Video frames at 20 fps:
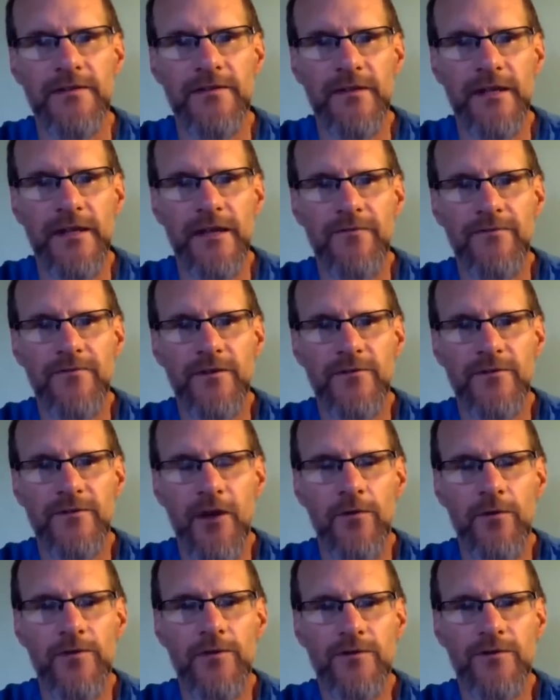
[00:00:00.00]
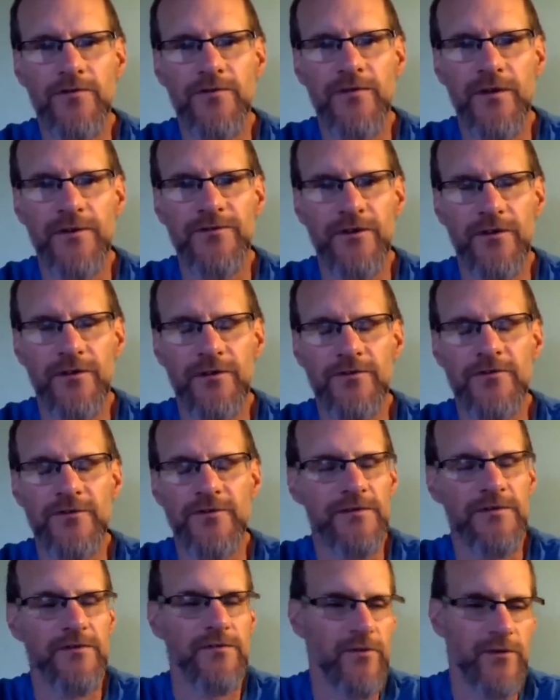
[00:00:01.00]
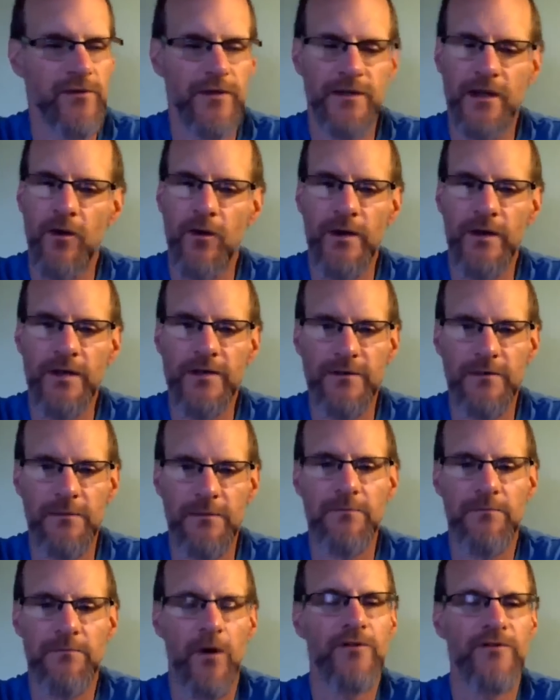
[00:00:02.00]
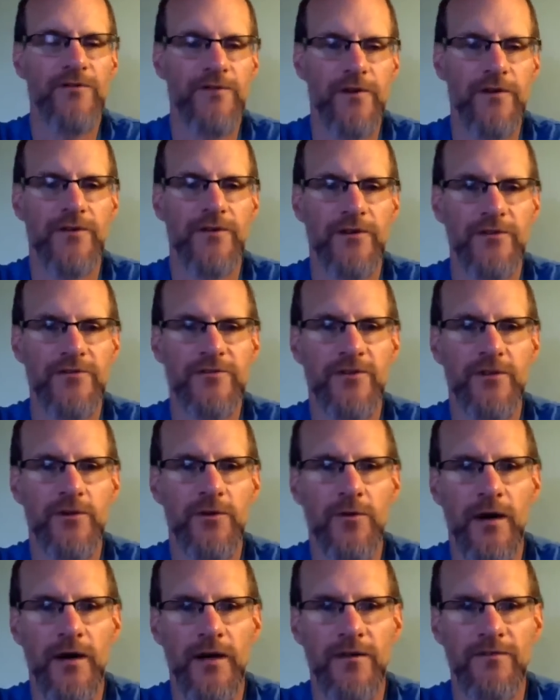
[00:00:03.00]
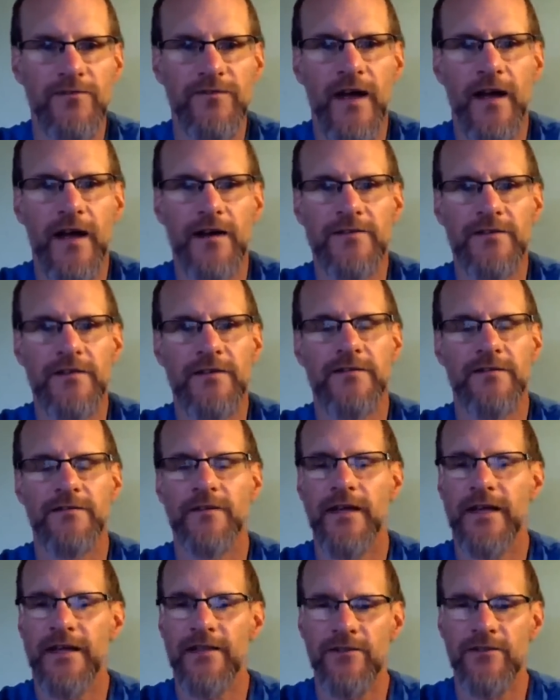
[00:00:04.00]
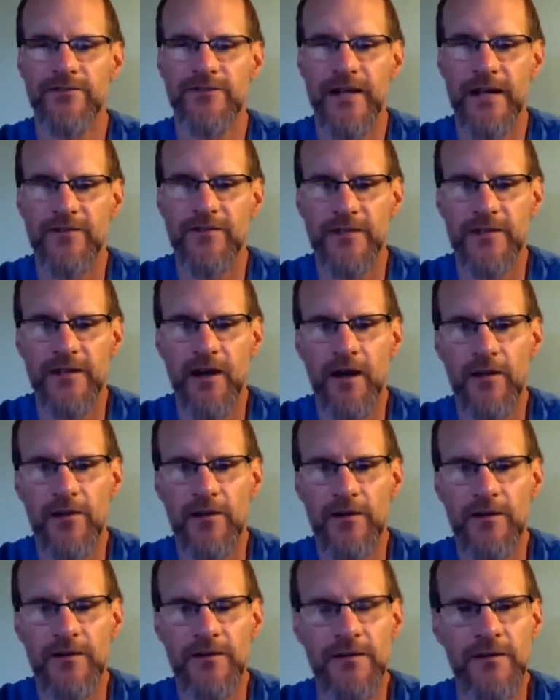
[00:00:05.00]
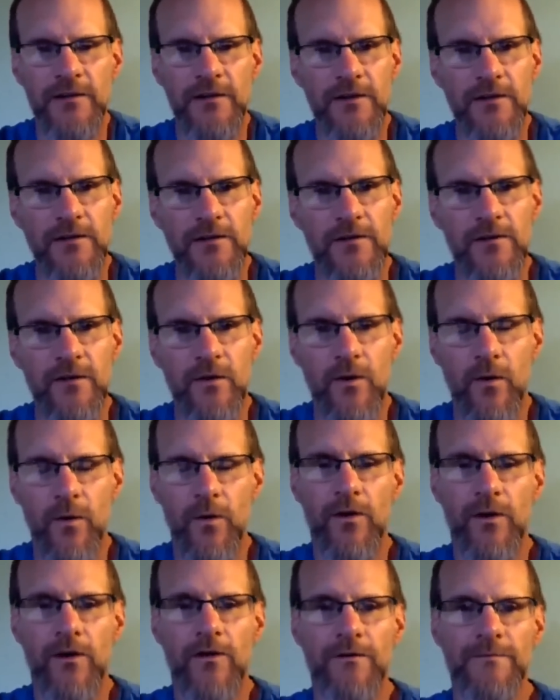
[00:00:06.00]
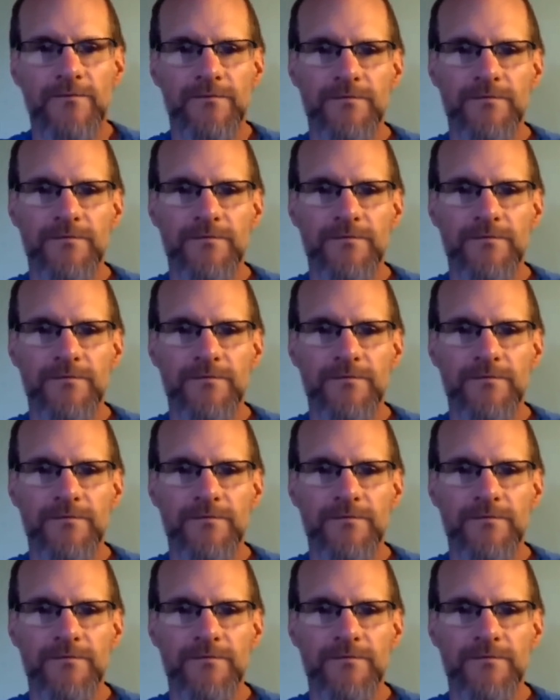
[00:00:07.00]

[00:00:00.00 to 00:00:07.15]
if you don't use filters, you can always most filters do an effect. They either change the color, or